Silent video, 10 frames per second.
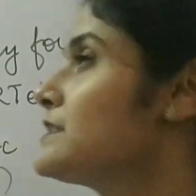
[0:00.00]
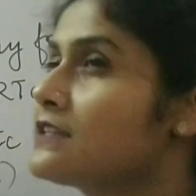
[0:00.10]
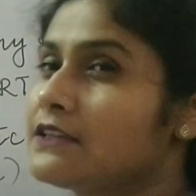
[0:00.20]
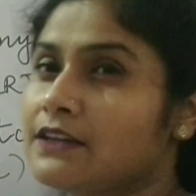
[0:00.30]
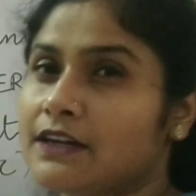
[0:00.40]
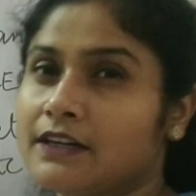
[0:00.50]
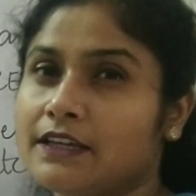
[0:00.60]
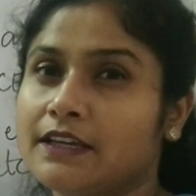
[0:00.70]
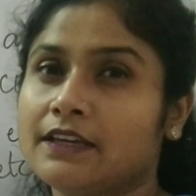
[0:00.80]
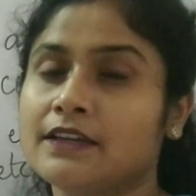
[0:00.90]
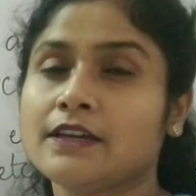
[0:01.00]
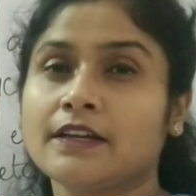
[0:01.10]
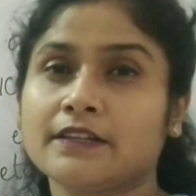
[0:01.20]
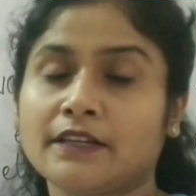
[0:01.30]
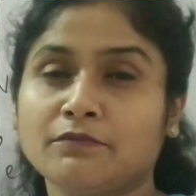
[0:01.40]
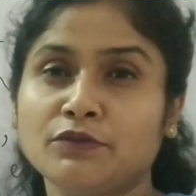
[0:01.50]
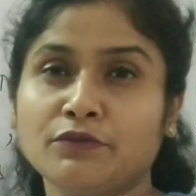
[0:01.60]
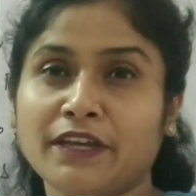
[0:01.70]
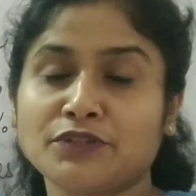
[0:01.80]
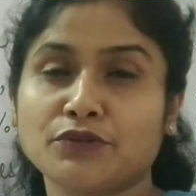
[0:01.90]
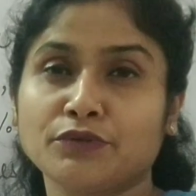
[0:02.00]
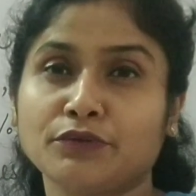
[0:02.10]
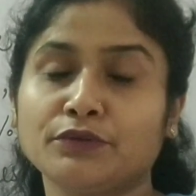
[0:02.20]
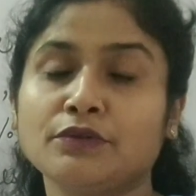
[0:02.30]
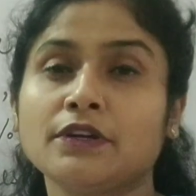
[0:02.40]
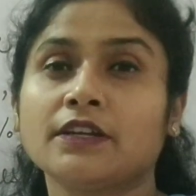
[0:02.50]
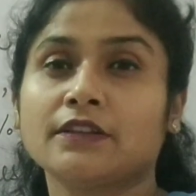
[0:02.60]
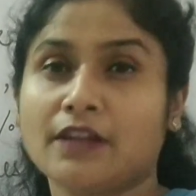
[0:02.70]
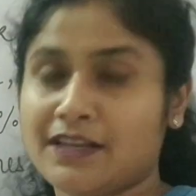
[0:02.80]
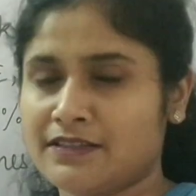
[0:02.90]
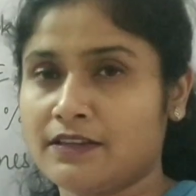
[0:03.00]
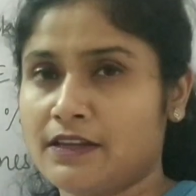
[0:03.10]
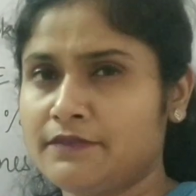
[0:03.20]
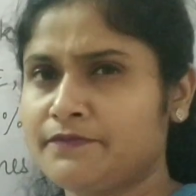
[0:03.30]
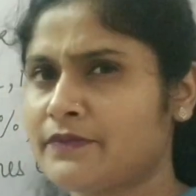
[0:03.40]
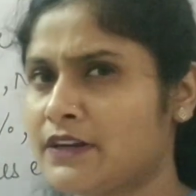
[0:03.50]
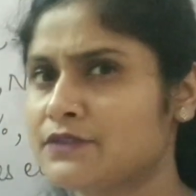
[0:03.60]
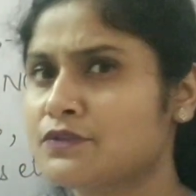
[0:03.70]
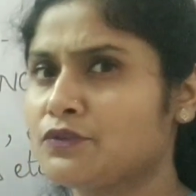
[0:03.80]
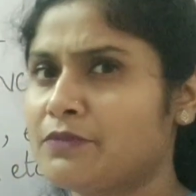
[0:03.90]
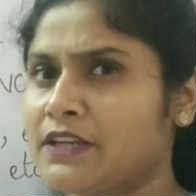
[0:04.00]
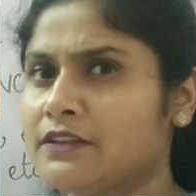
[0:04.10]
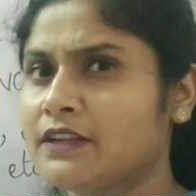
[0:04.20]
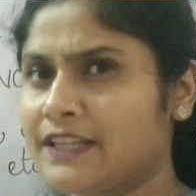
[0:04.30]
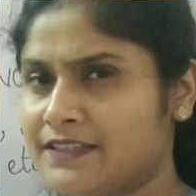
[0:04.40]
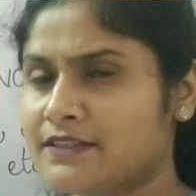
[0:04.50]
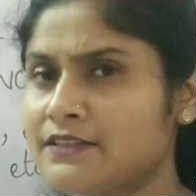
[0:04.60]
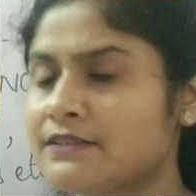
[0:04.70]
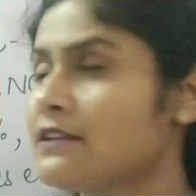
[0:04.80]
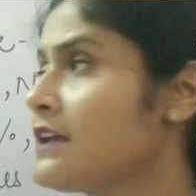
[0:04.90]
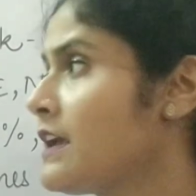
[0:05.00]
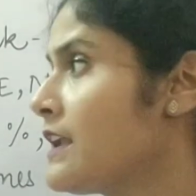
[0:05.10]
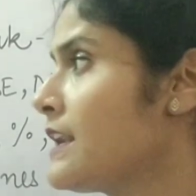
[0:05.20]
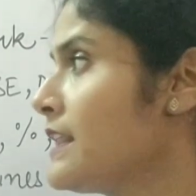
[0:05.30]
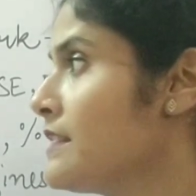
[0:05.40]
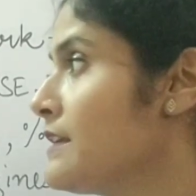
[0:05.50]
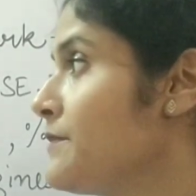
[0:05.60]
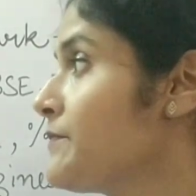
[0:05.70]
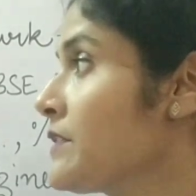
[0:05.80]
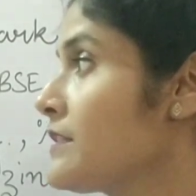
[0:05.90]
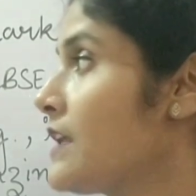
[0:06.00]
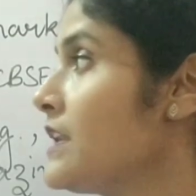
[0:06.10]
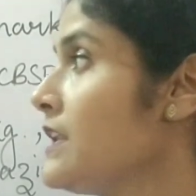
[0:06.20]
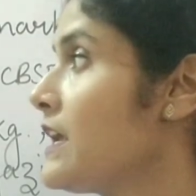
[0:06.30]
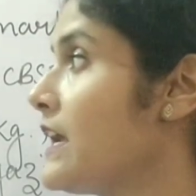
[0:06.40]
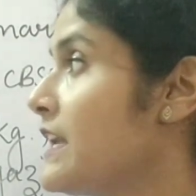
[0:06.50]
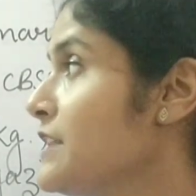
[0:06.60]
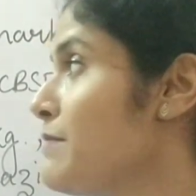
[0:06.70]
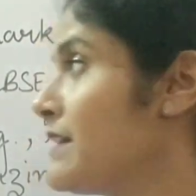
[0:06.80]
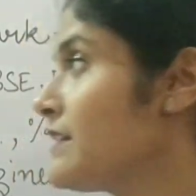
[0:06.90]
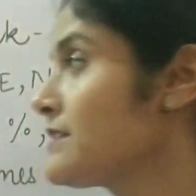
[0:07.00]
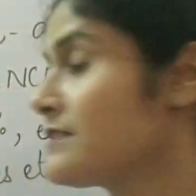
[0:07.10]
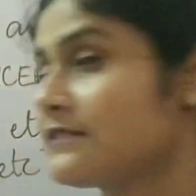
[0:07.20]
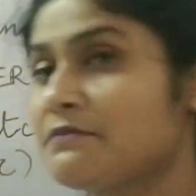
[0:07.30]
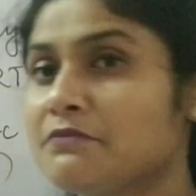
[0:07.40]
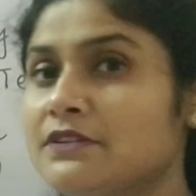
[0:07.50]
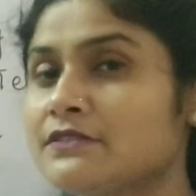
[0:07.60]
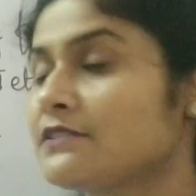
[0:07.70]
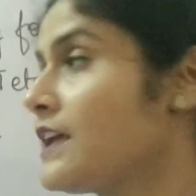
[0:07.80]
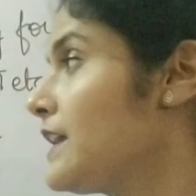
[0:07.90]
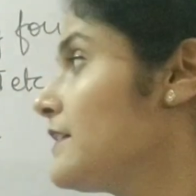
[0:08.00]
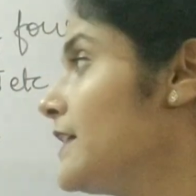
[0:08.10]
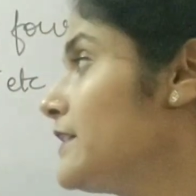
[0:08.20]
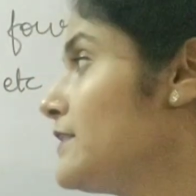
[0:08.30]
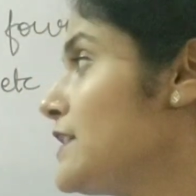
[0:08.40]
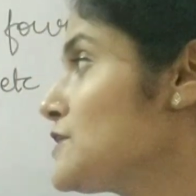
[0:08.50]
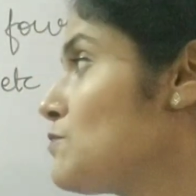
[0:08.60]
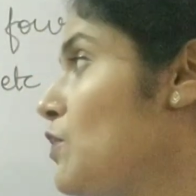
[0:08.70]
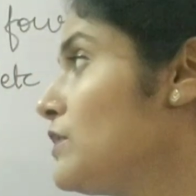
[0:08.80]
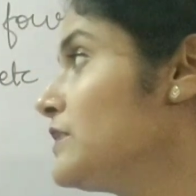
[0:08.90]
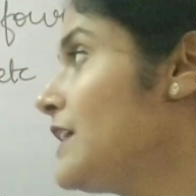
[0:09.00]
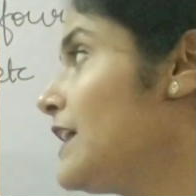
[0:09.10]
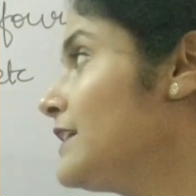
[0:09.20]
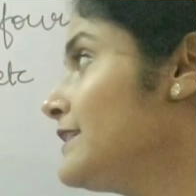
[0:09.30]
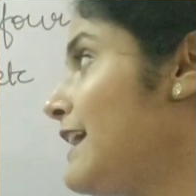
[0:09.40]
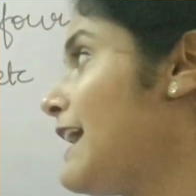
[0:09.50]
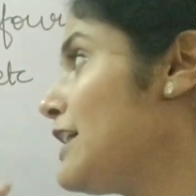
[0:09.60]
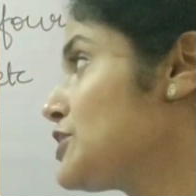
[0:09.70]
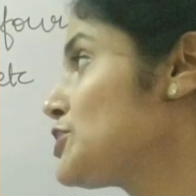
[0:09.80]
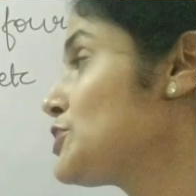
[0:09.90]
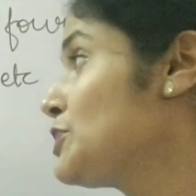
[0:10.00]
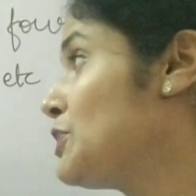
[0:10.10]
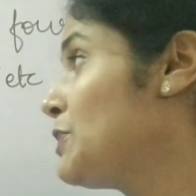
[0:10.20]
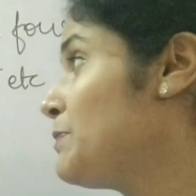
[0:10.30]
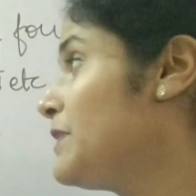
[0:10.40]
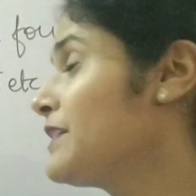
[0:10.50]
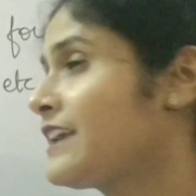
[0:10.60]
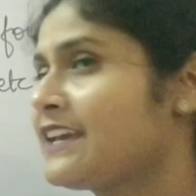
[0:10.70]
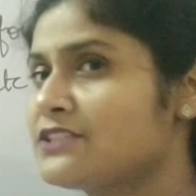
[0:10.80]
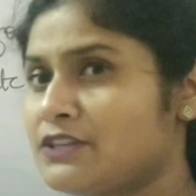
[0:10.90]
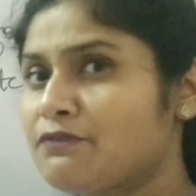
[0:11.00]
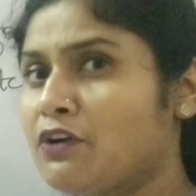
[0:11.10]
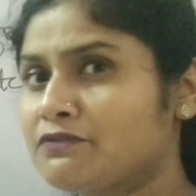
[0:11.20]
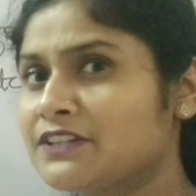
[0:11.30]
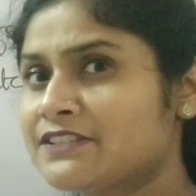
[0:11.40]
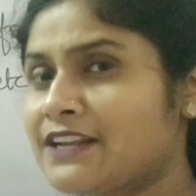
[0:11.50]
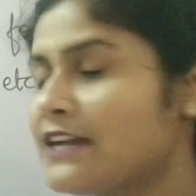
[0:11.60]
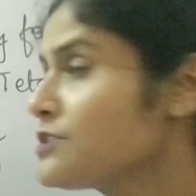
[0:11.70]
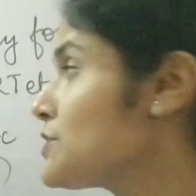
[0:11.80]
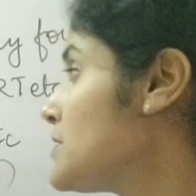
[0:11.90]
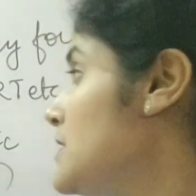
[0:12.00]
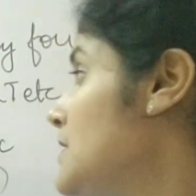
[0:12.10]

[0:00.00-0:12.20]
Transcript: NCERT, WHO, NASA. There are so many. The list is lengthy. Then arithmetic symbols like greater than, smaller than, dash, per kg, forward slash,